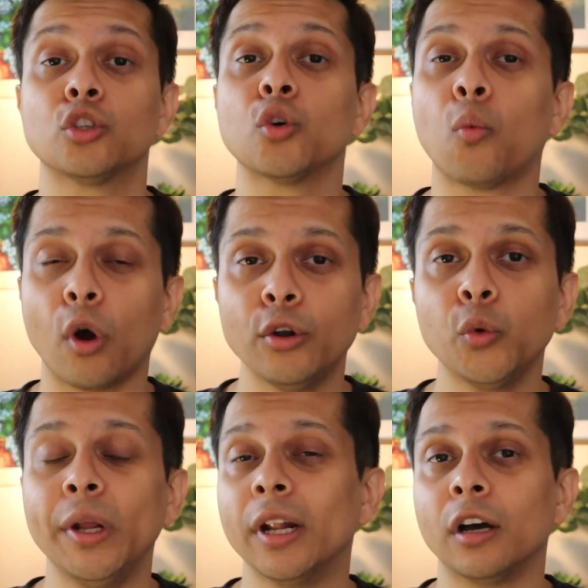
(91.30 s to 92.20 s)
So what do
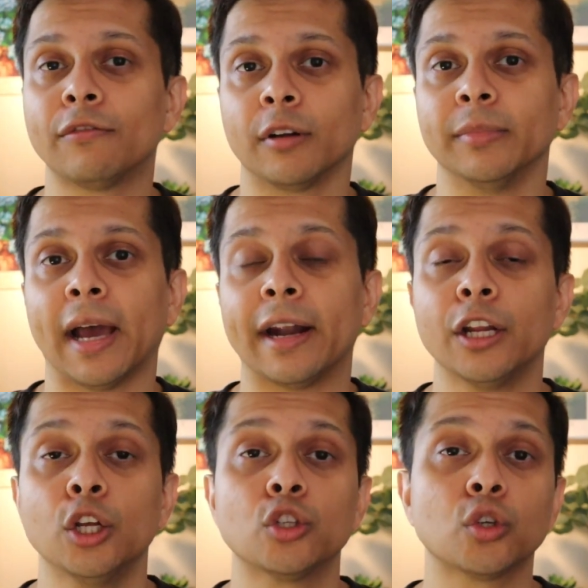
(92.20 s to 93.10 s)
we learn from that?
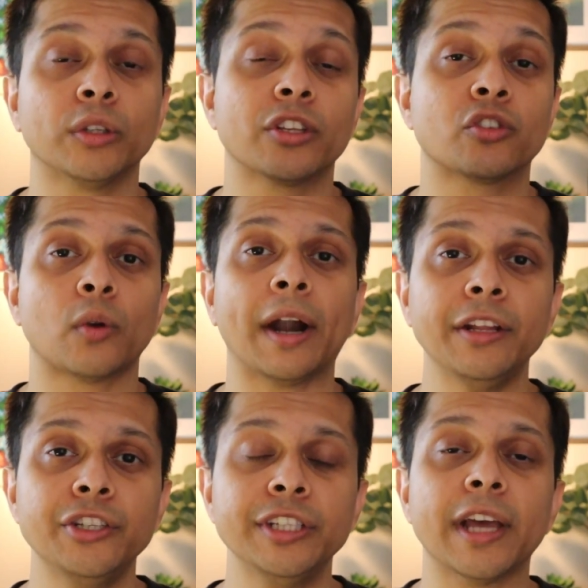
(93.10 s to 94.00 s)
So the
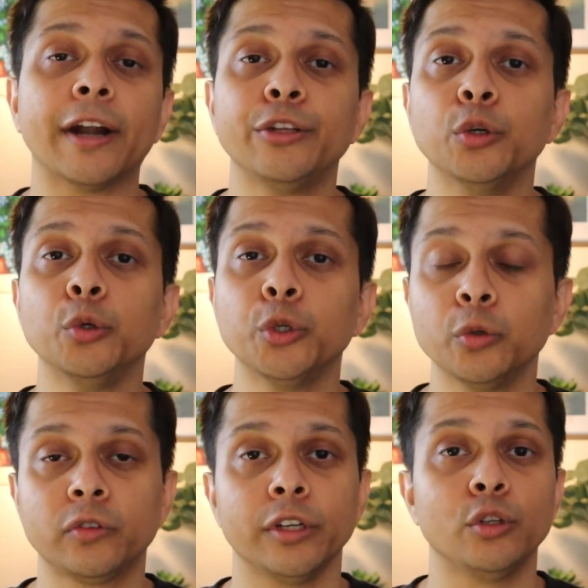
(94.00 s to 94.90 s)
strategy that you
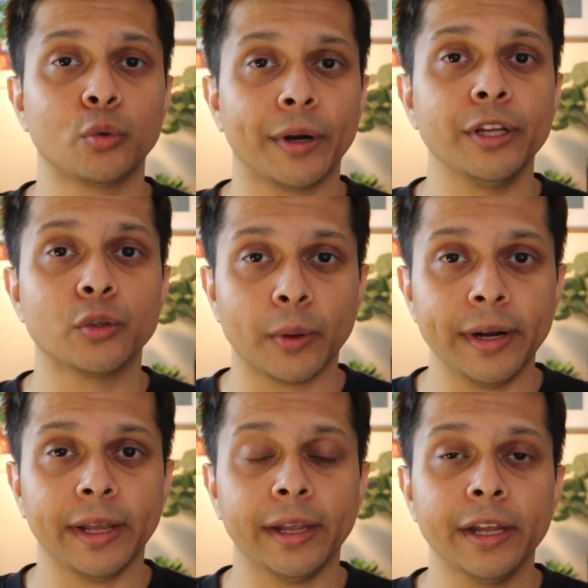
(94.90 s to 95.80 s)
used in
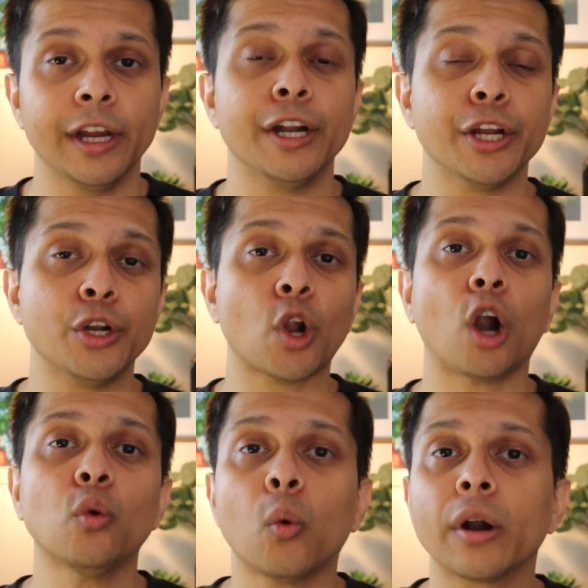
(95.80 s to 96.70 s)
2020 did
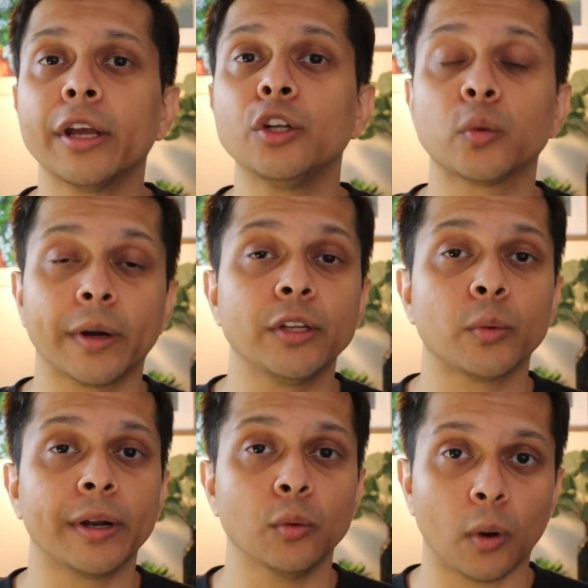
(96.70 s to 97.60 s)
not work in
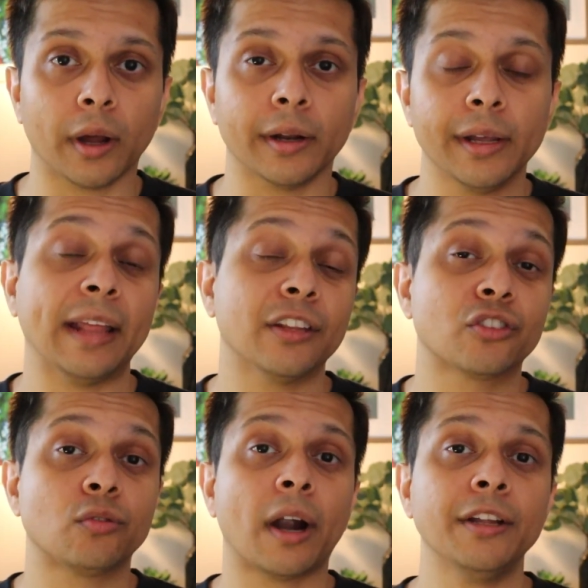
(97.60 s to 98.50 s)
2021. And the
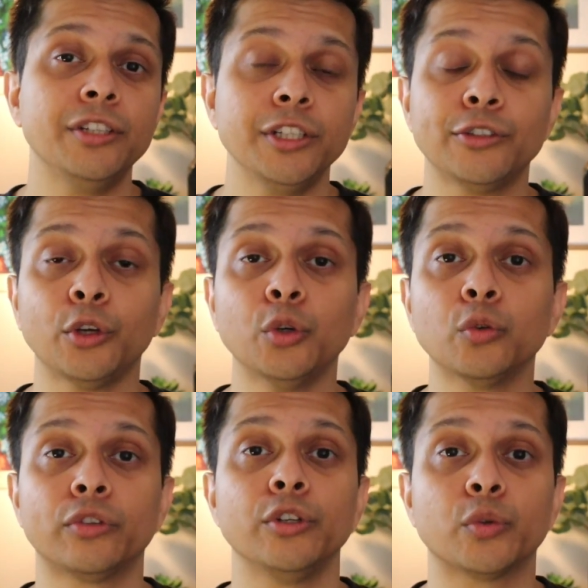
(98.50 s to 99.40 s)
strategies you
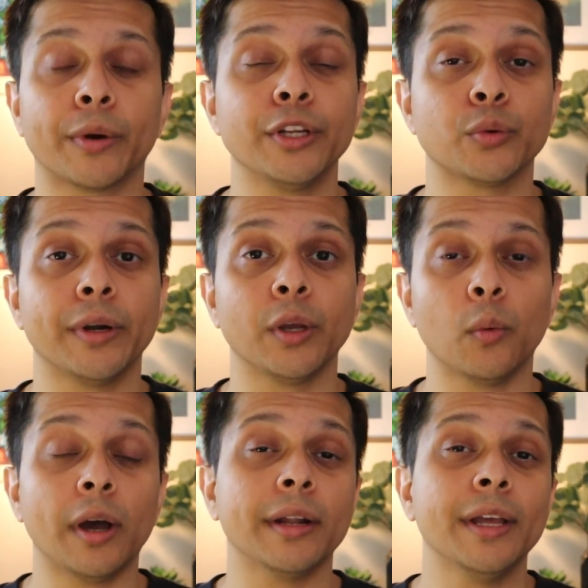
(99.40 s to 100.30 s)
used in
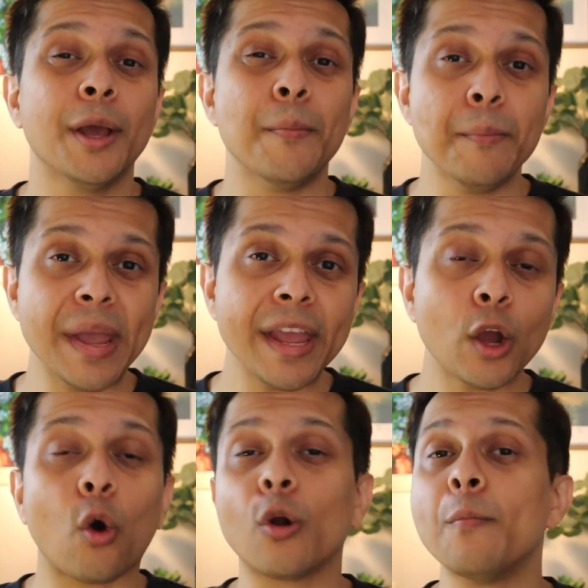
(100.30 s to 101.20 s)
2021
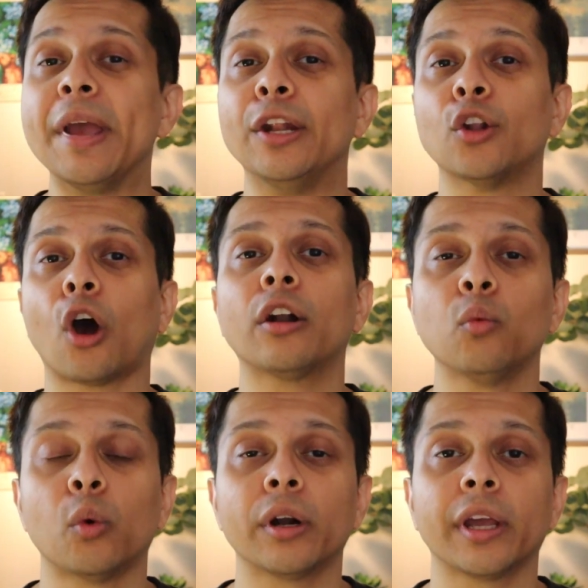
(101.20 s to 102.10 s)
may or may
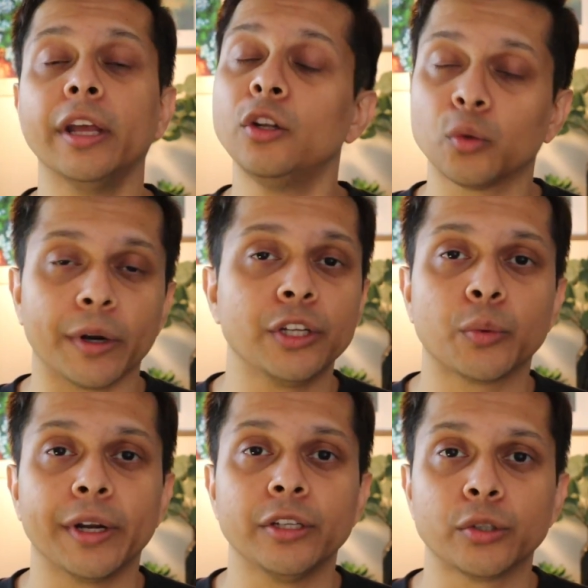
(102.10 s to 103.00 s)
not work in
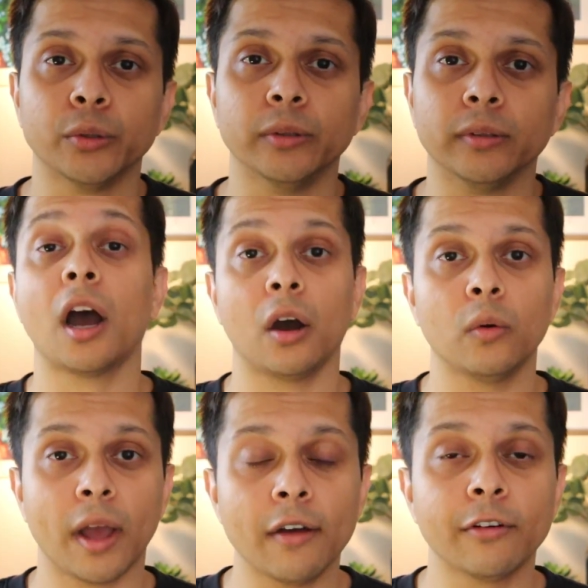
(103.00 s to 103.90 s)
2022.
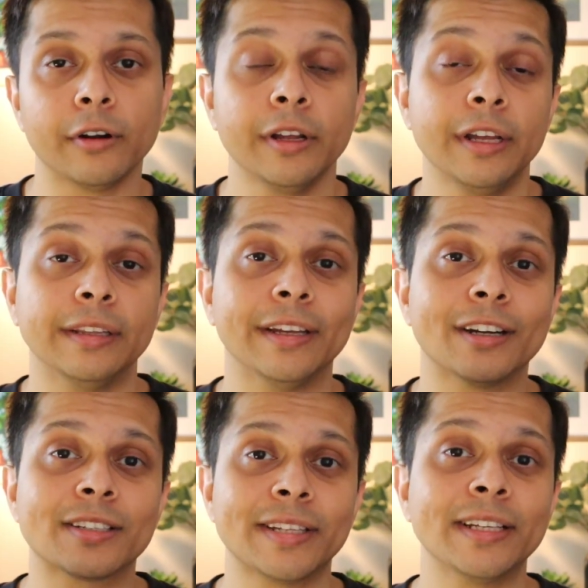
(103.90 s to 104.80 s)
However,
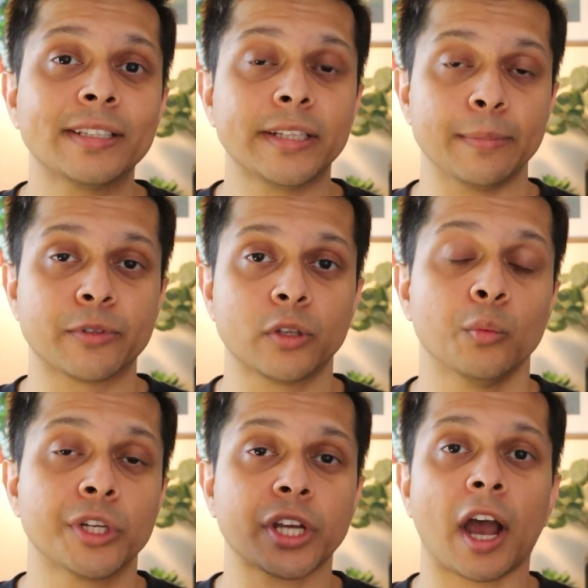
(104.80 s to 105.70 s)
there are six tips
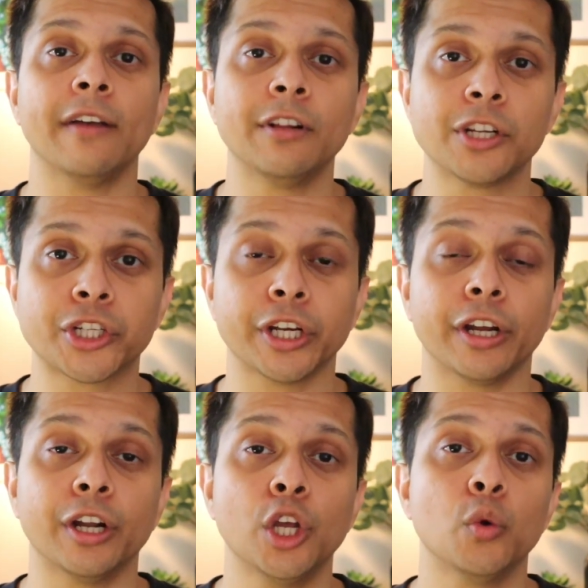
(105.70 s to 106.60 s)
which I will
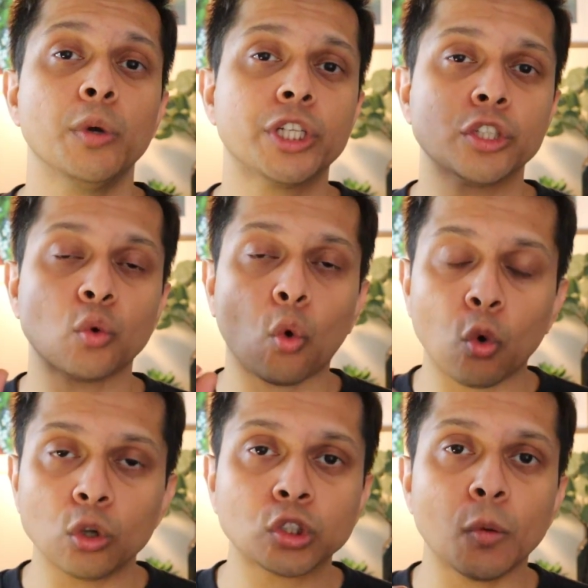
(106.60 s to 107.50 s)
share, which is
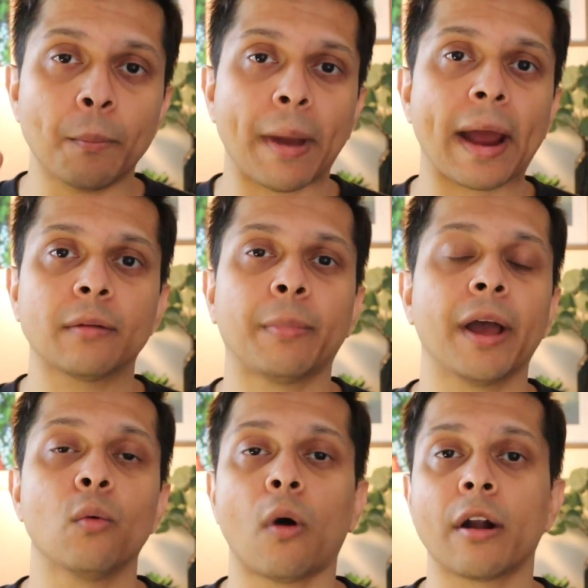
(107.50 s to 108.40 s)
also backed
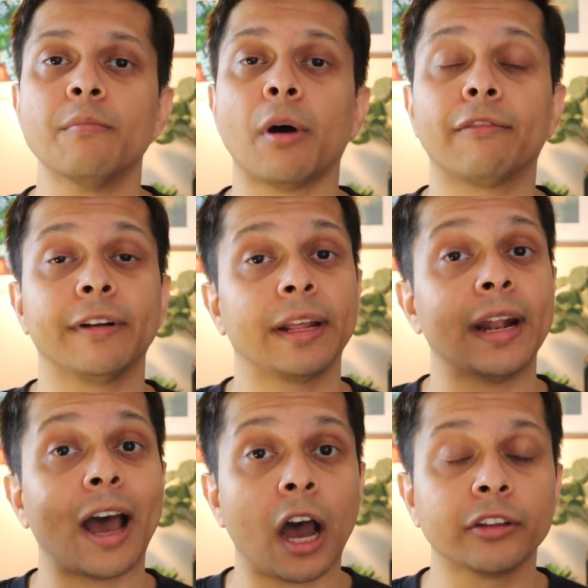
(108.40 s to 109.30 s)
by Warren Buffett and
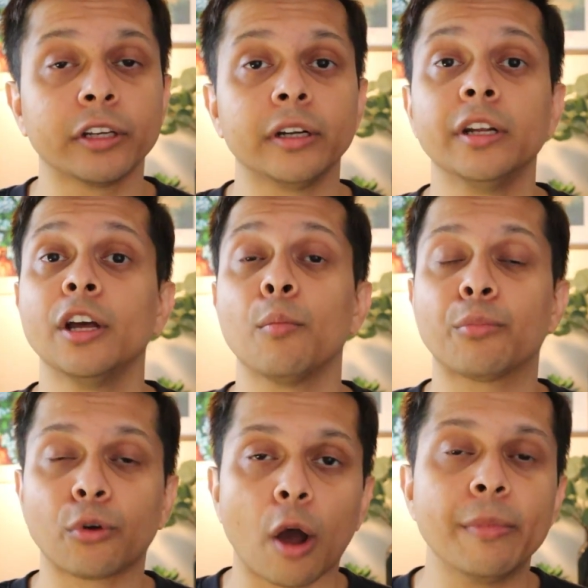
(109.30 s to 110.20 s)
other
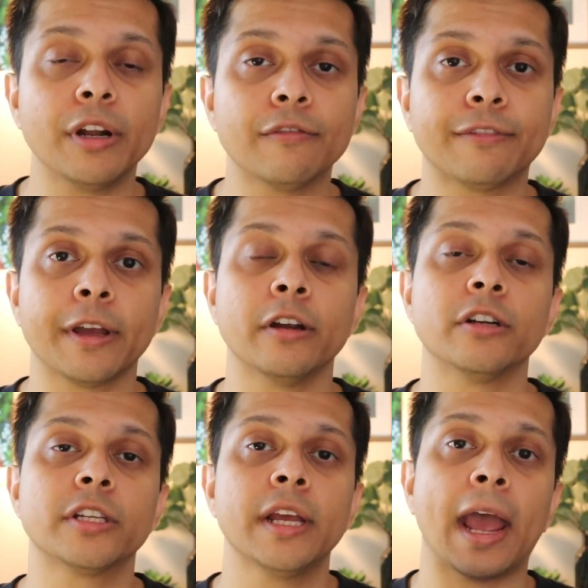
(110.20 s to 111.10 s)
prominent
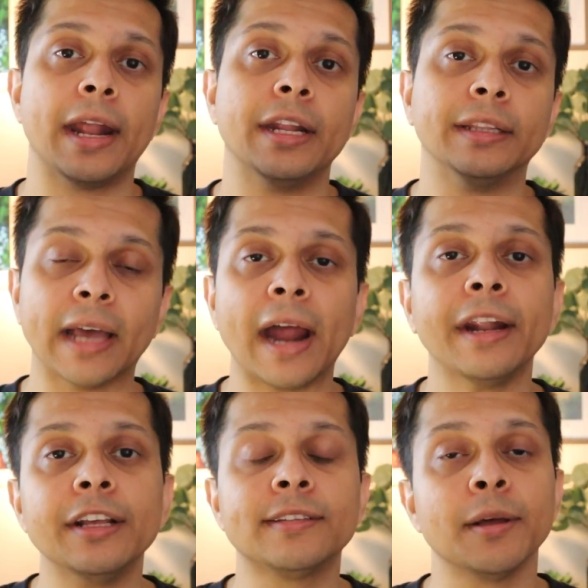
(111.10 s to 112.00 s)
figures. And
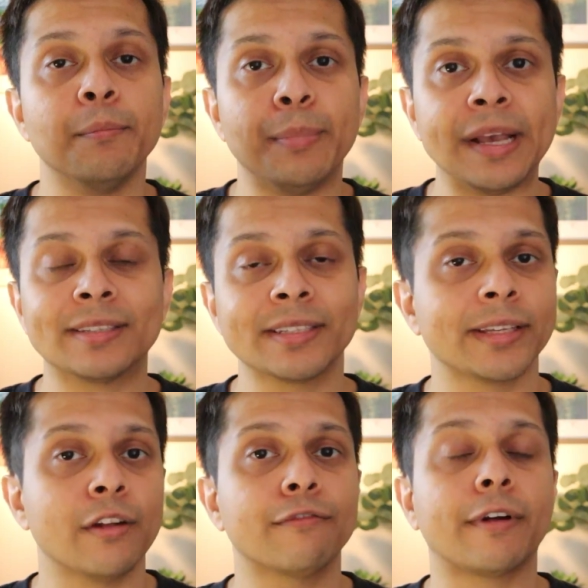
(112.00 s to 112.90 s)
that is the basis
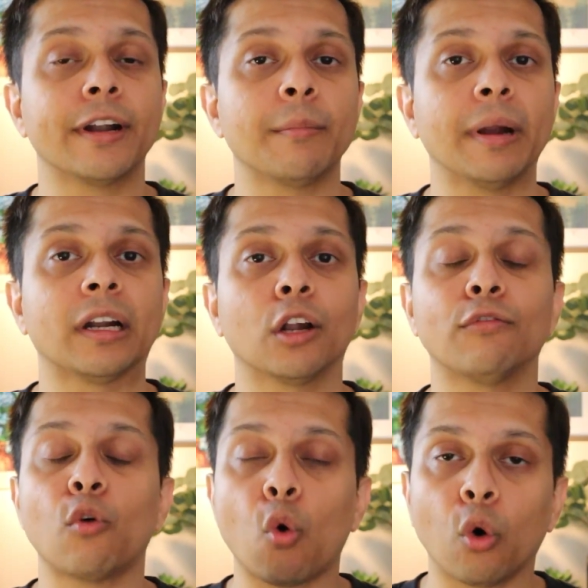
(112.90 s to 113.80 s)
and fundamental
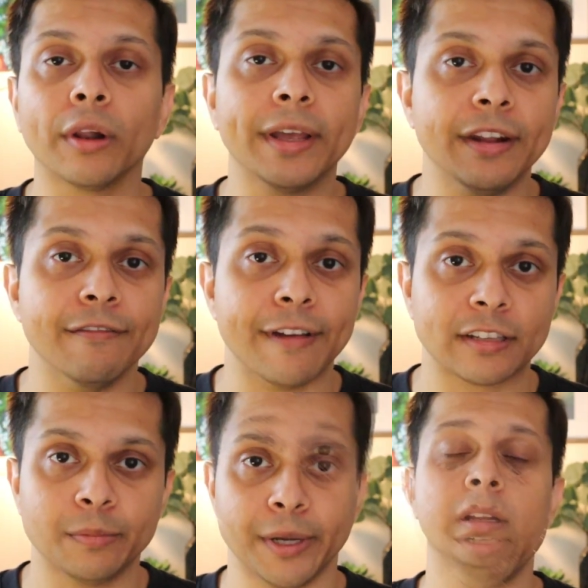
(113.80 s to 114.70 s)
of all
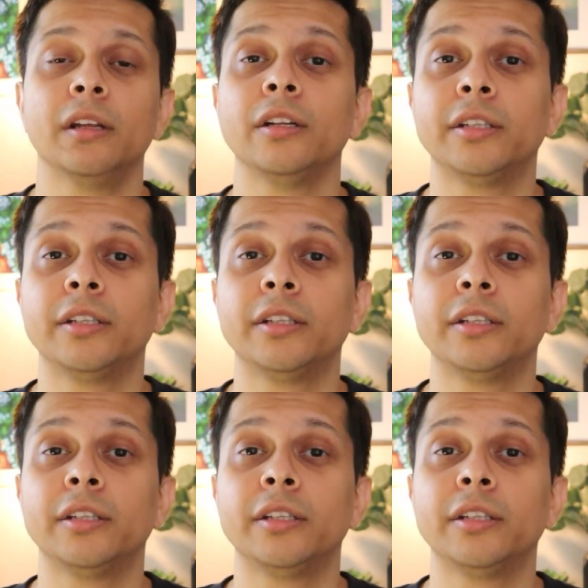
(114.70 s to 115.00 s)
investments.